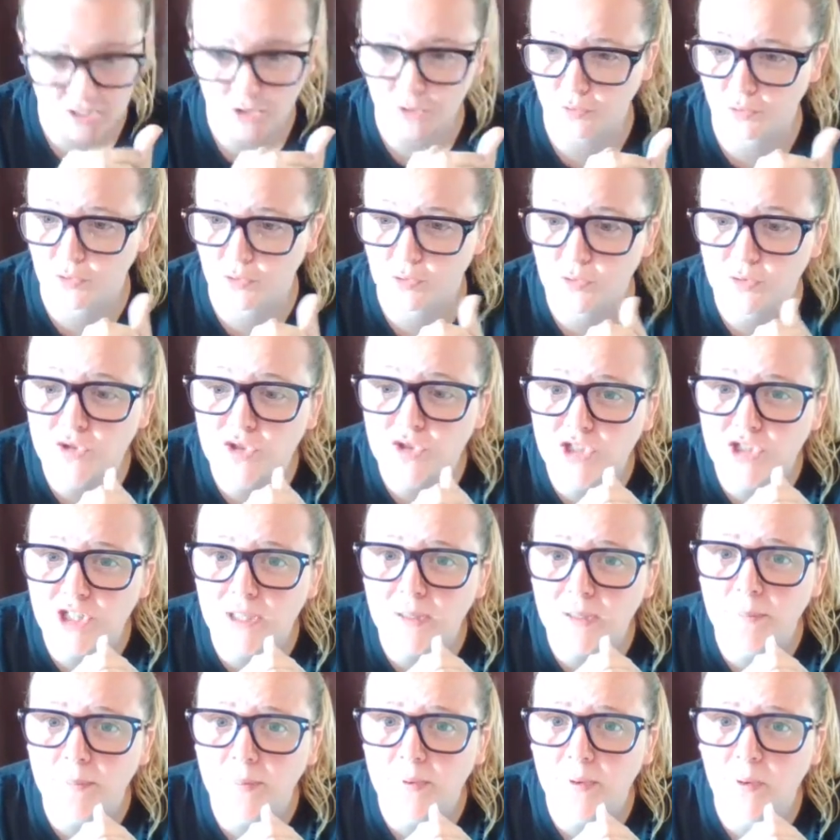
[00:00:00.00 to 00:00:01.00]
cruise
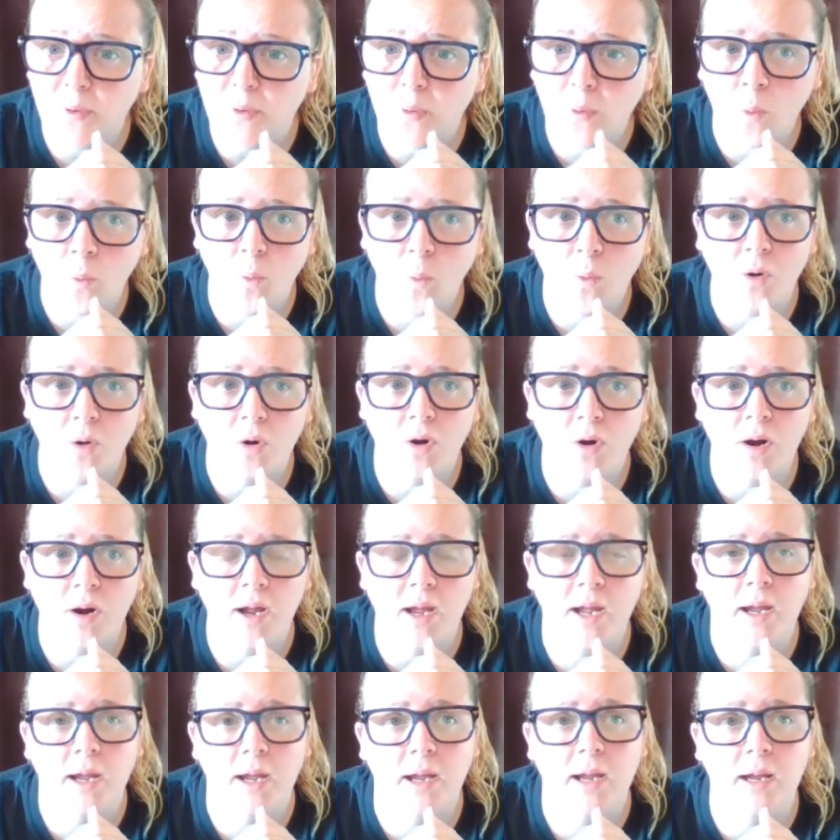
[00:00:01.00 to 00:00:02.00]
ship or
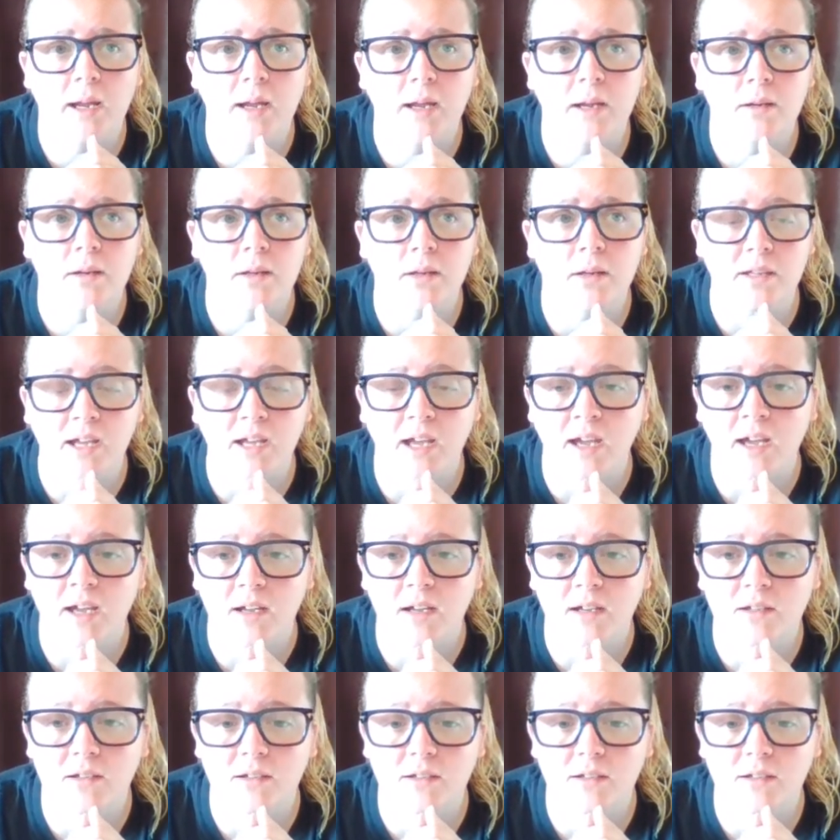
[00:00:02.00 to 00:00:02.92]
a yacht.